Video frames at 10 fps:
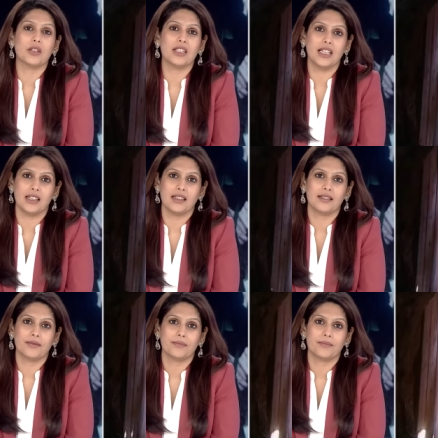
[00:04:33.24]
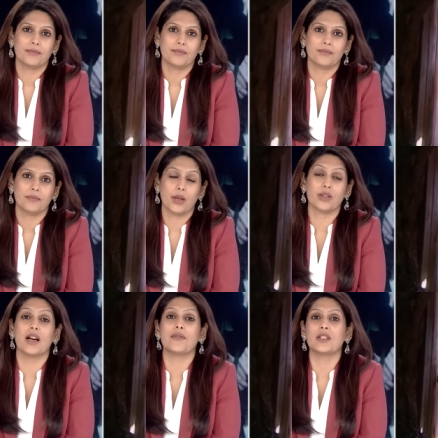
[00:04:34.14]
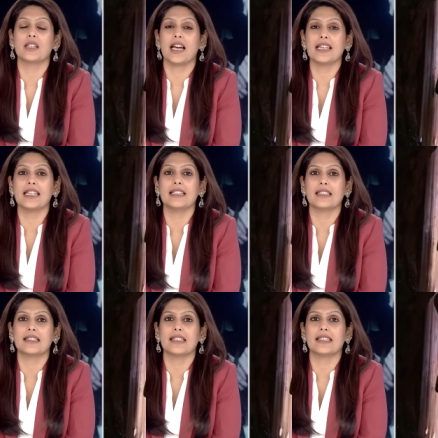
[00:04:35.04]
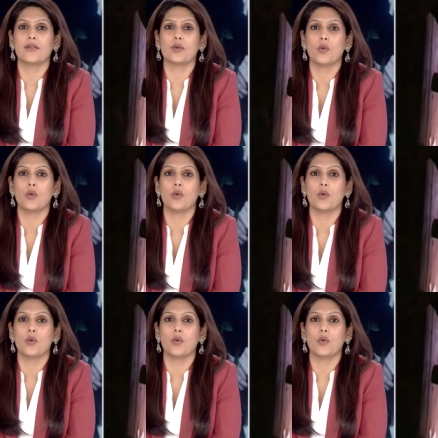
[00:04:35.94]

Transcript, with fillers: to dig? Because after the 1967